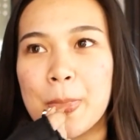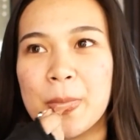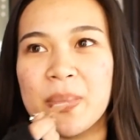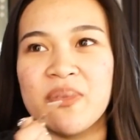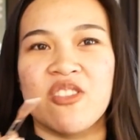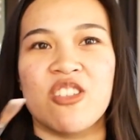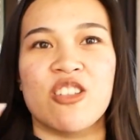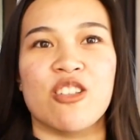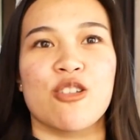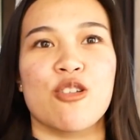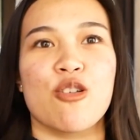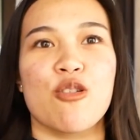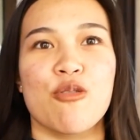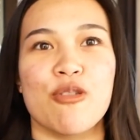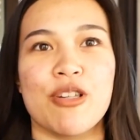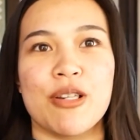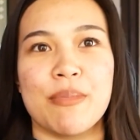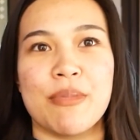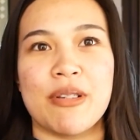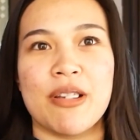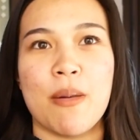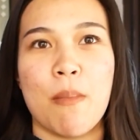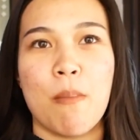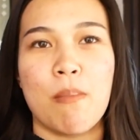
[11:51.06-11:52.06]
Very
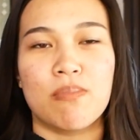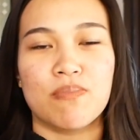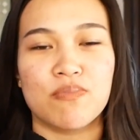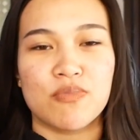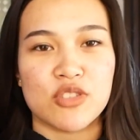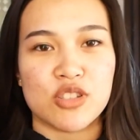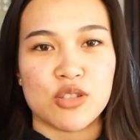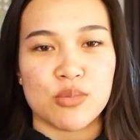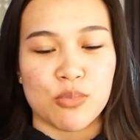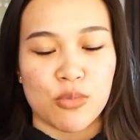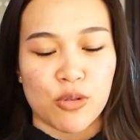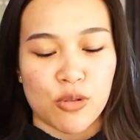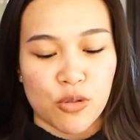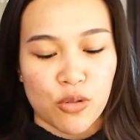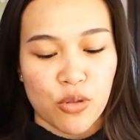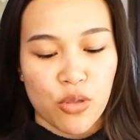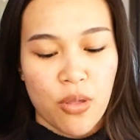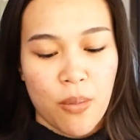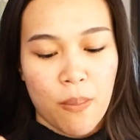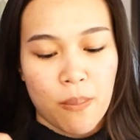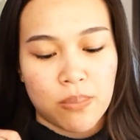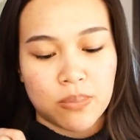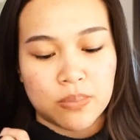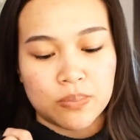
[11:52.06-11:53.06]
creamy, smooth,
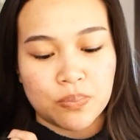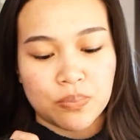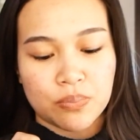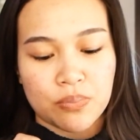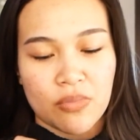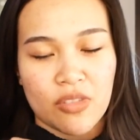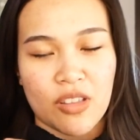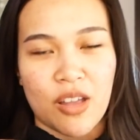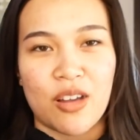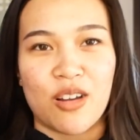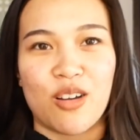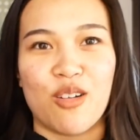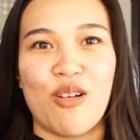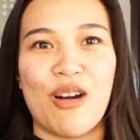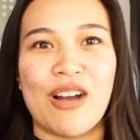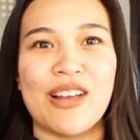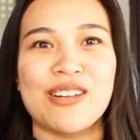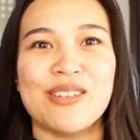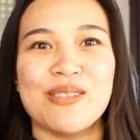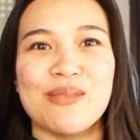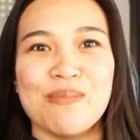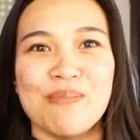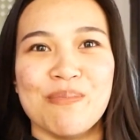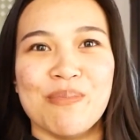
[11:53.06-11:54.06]

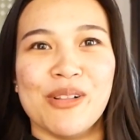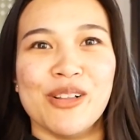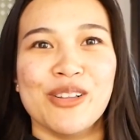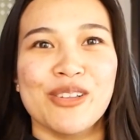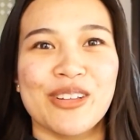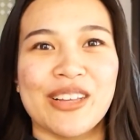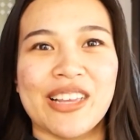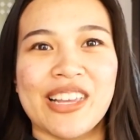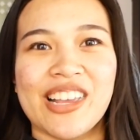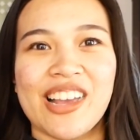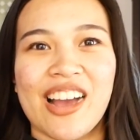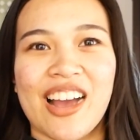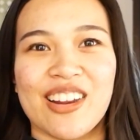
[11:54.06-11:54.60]
quite milky.